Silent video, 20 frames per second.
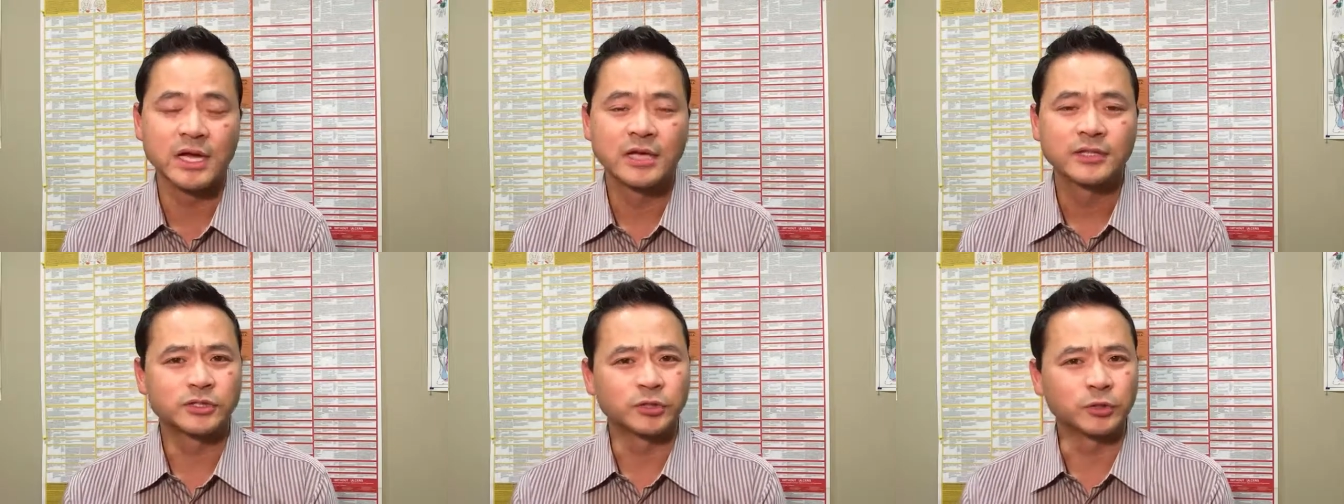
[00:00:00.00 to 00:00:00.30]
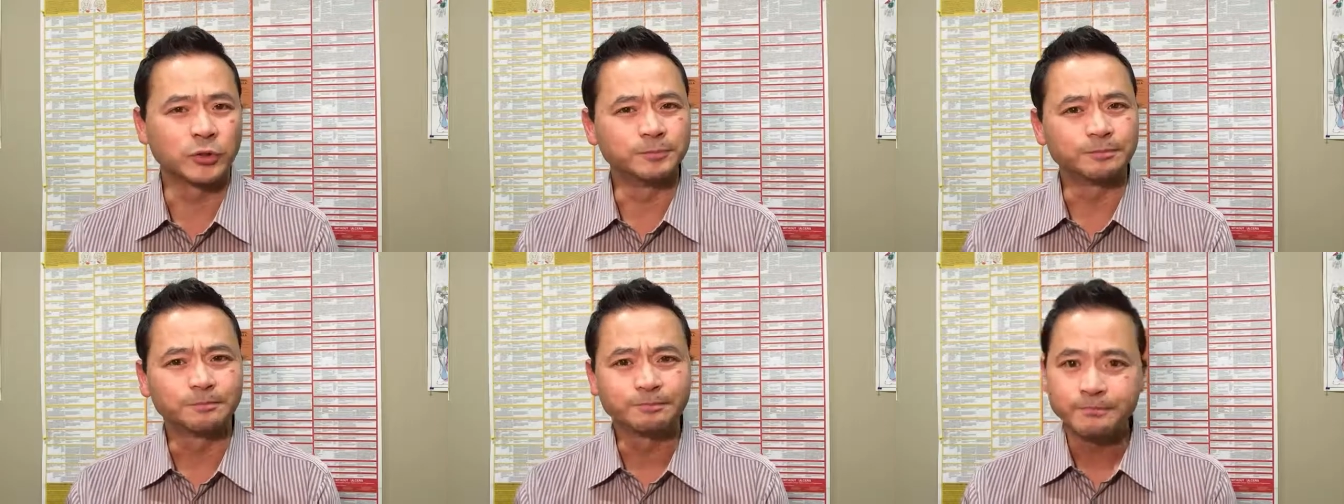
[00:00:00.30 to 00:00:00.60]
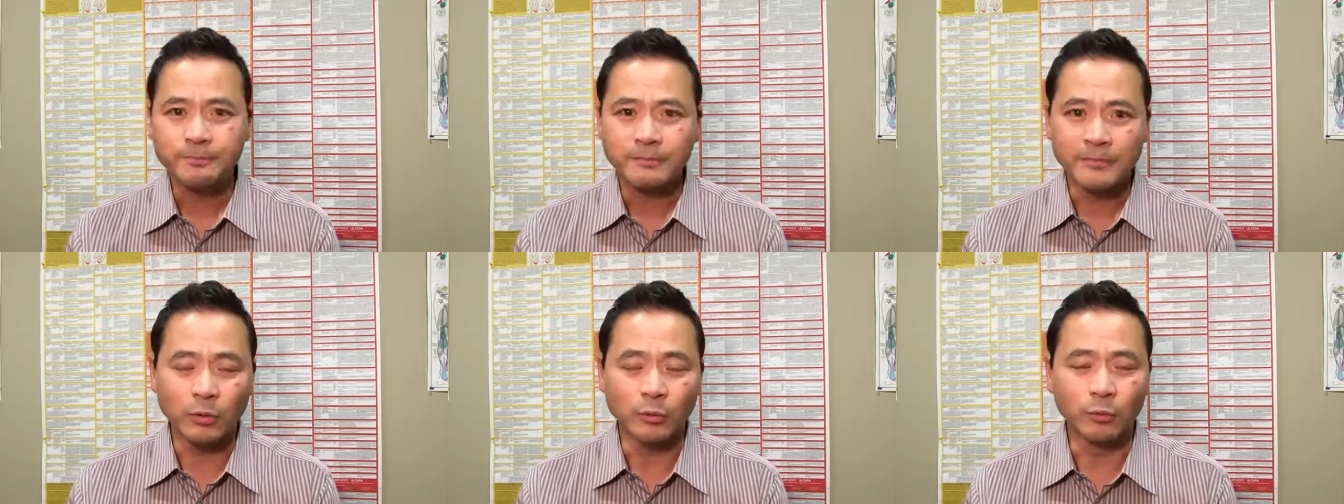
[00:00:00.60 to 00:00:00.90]
So
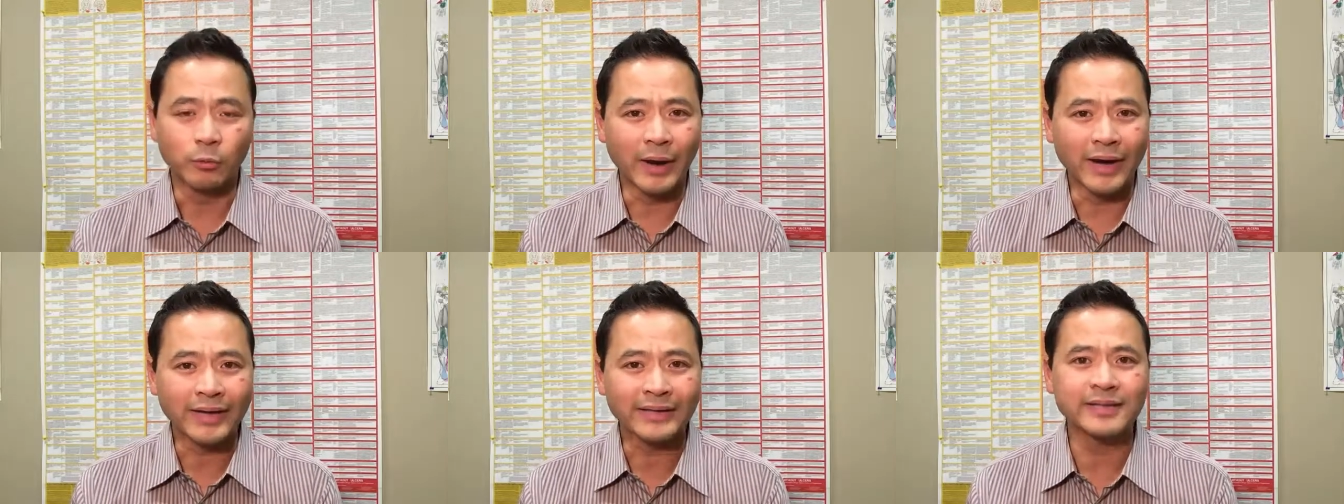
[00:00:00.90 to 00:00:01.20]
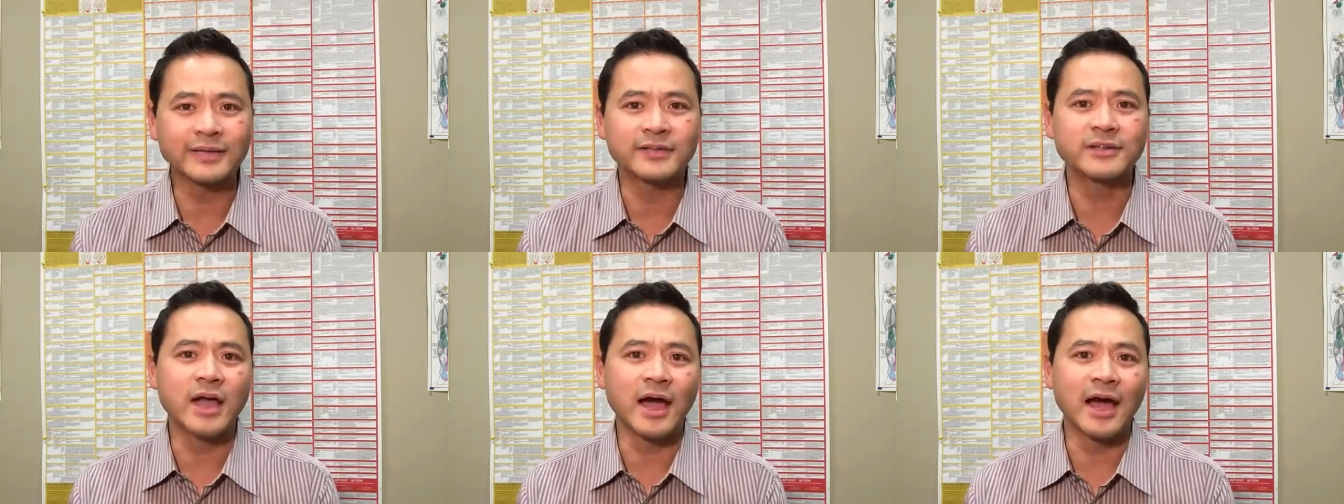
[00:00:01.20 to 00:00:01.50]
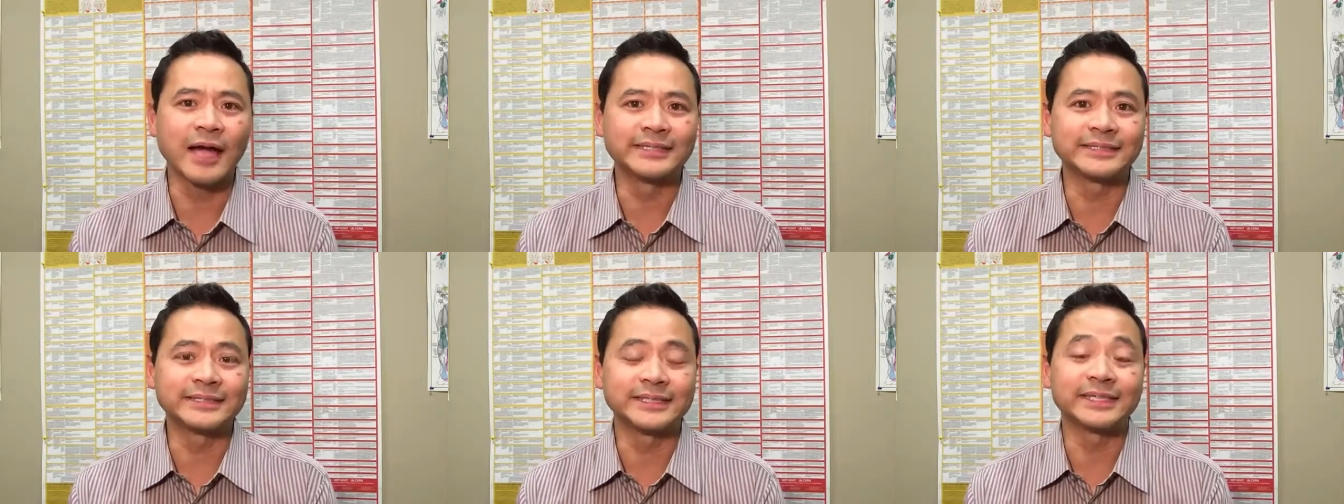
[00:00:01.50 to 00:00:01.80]

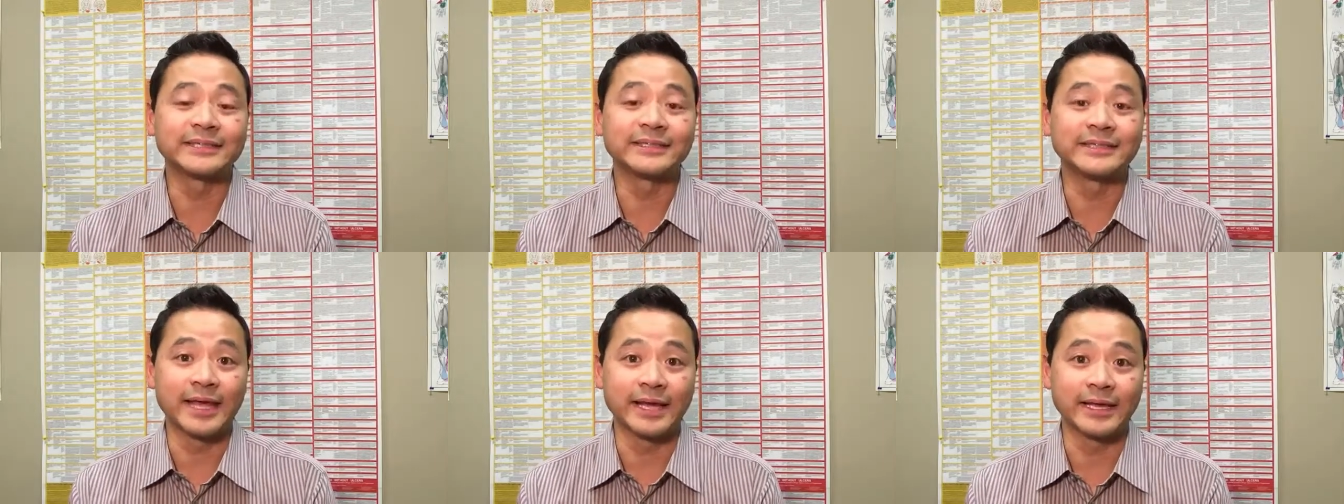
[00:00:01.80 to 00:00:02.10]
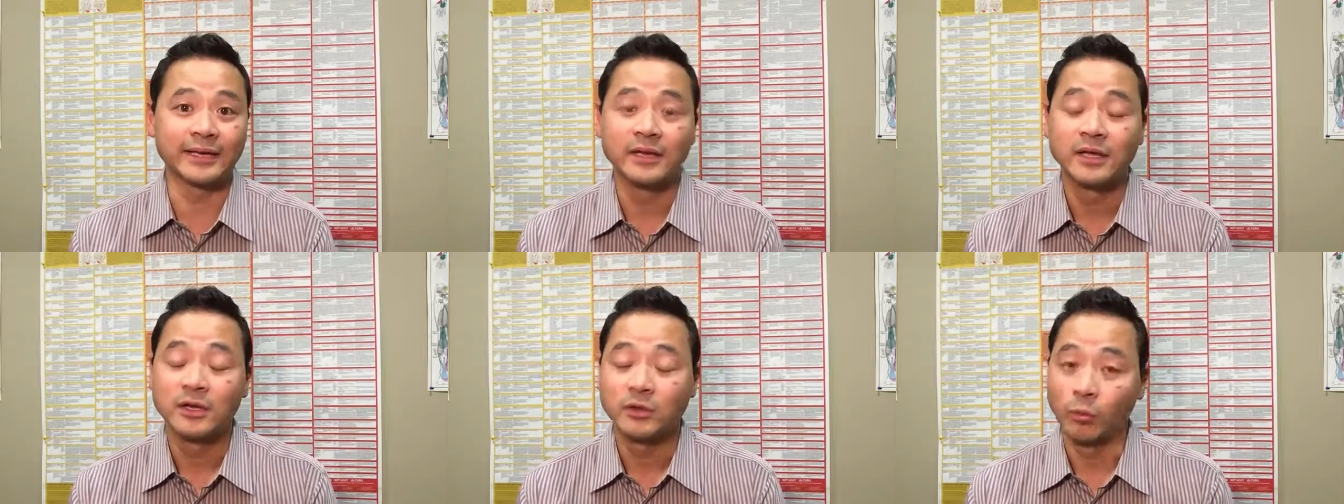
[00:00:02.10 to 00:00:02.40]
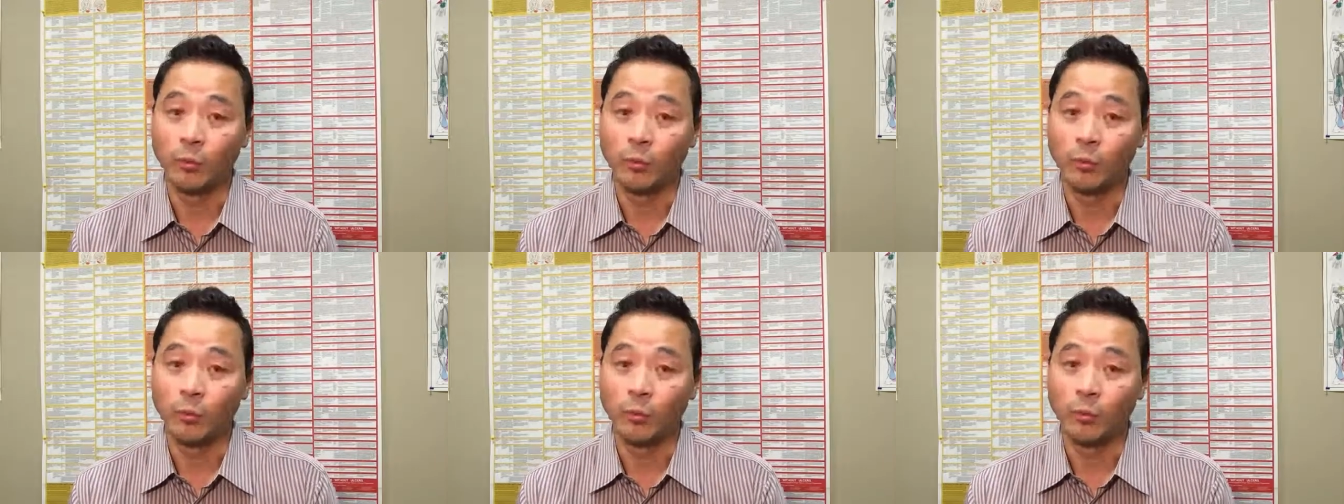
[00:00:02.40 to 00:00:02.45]
recognizing that